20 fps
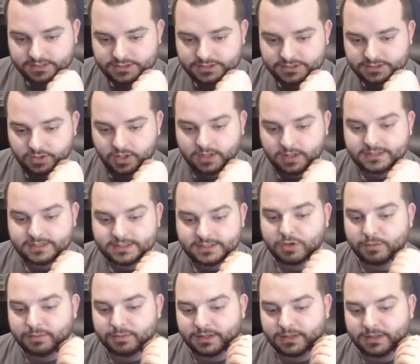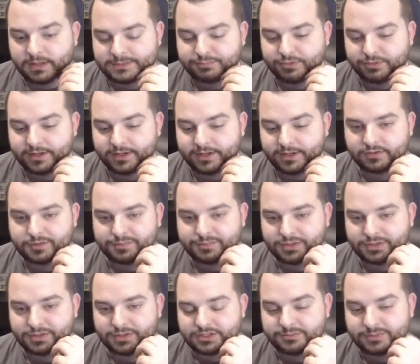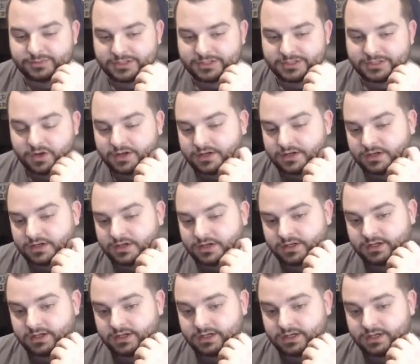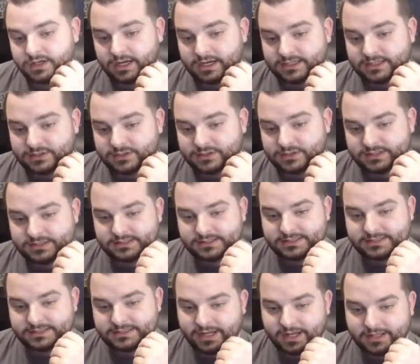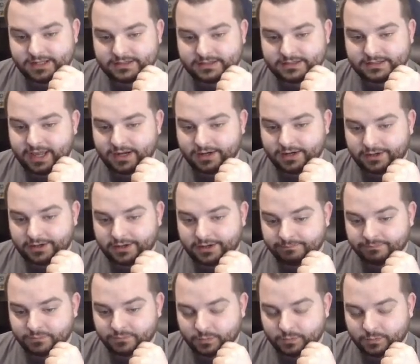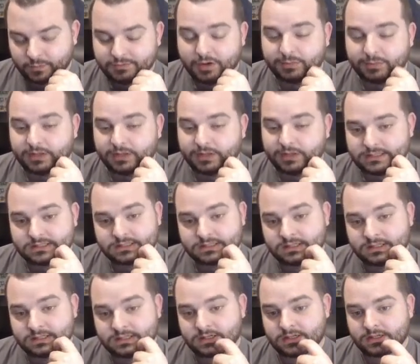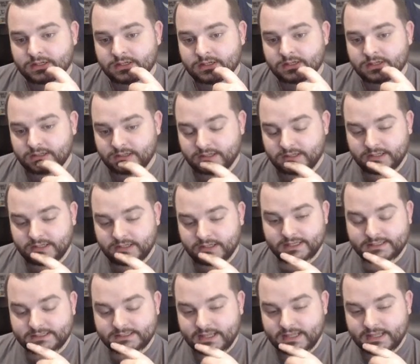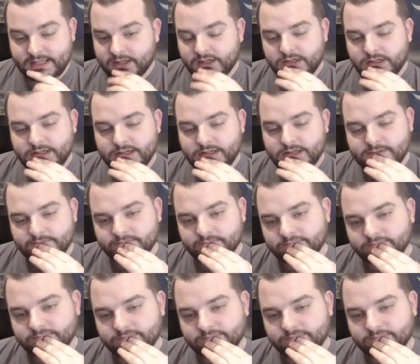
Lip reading: 2 cost, Mobilize, Breakthrough, +2/+1. So this is Dagoth Dagger with Mobilize. Is that good?